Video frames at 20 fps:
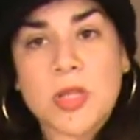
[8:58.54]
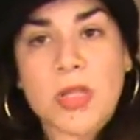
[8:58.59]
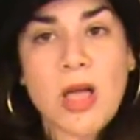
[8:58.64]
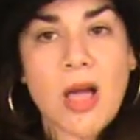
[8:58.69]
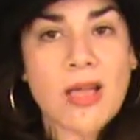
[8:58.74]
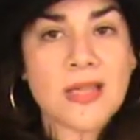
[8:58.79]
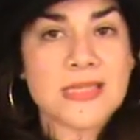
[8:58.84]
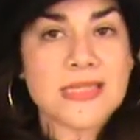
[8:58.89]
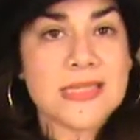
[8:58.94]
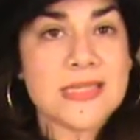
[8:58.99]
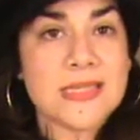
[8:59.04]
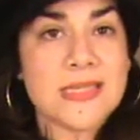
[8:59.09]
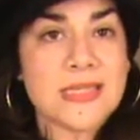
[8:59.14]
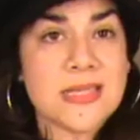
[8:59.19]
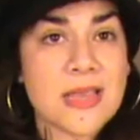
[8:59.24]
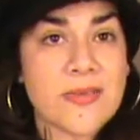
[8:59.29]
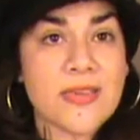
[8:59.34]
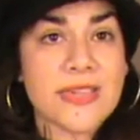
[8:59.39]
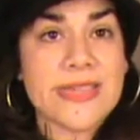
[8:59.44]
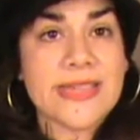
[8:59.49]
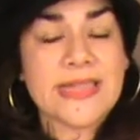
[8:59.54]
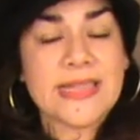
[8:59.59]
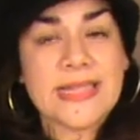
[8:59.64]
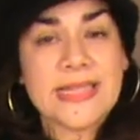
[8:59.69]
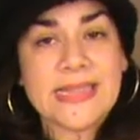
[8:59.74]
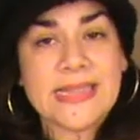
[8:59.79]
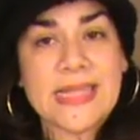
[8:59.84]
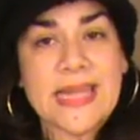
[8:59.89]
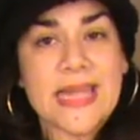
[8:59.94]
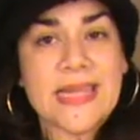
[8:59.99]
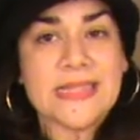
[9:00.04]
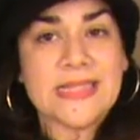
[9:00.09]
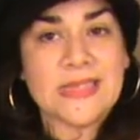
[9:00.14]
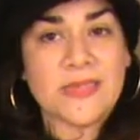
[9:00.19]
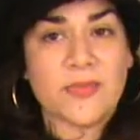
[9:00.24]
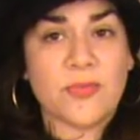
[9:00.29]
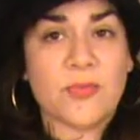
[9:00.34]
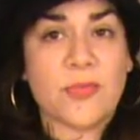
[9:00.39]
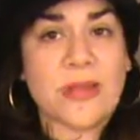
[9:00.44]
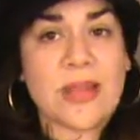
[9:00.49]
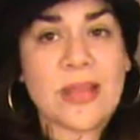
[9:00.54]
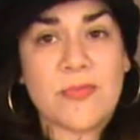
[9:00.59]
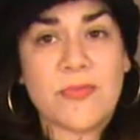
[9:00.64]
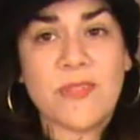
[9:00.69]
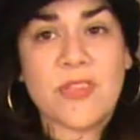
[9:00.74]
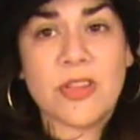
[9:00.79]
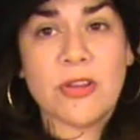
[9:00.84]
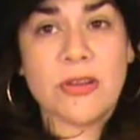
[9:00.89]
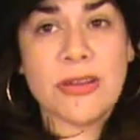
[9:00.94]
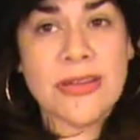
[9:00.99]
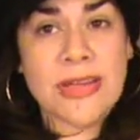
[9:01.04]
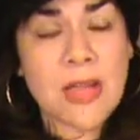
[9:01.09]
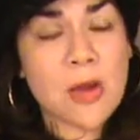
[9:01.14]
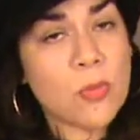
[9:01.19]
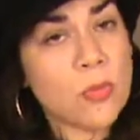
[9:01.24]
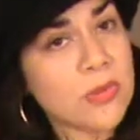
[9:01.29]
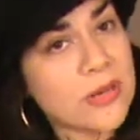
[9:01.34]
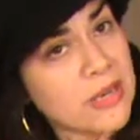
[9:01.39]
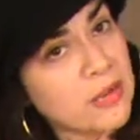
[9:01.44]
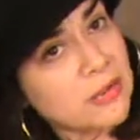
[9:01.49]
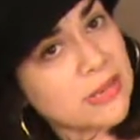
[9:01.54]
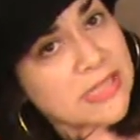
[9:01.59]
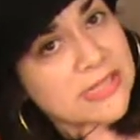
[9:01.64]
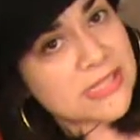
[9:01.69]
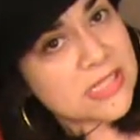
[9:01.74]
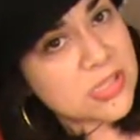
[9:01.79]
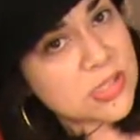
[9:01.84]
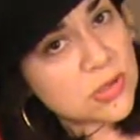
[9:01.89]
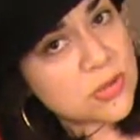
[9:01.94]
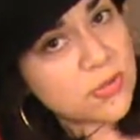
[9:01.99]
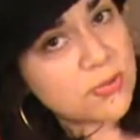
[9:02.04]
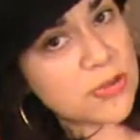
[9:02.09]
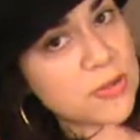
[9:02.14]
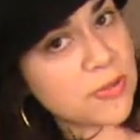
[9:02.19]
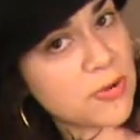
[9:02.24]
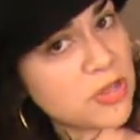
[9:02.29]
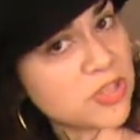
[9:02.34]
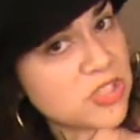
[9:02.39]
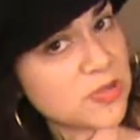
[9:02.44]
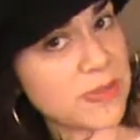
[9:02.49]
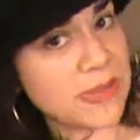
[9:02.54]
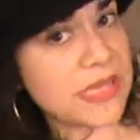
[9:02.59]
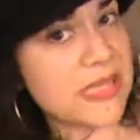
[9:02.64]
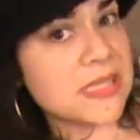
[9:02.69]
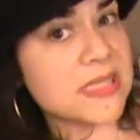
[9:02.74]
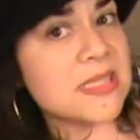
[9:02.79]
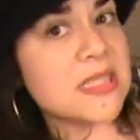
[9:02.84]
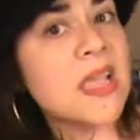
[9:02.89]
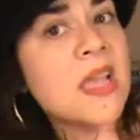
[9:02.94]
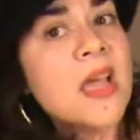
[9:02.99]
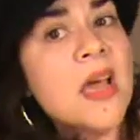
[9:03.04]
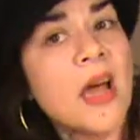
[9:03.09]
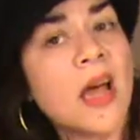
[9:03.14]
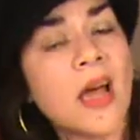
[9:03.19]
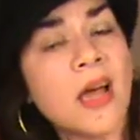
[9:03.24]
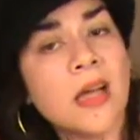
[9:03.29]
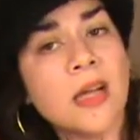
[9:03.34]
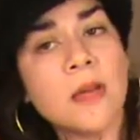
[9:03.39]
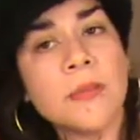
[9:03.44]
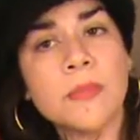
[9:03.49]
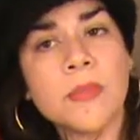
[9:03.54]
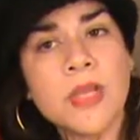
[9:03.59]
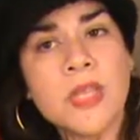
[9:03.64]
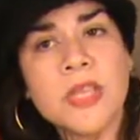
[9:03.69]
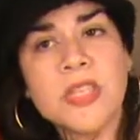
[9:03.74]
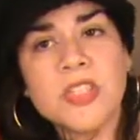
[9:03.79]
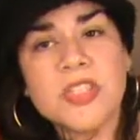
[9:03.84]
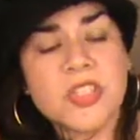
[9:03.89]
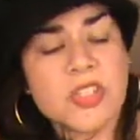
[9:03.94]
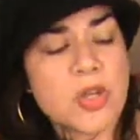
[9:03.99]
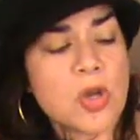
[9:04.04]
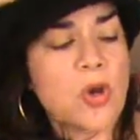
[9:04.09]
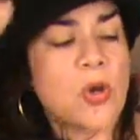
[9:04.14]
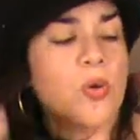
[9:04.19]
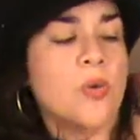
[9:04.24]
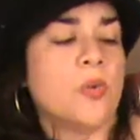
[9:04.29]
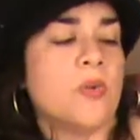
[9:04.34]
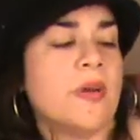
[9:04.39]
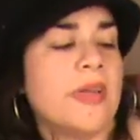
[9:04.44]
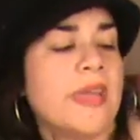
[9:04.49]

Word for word: glosses and everything like that to, when I'm figuring out what I would like to do for my project pans. Um, so,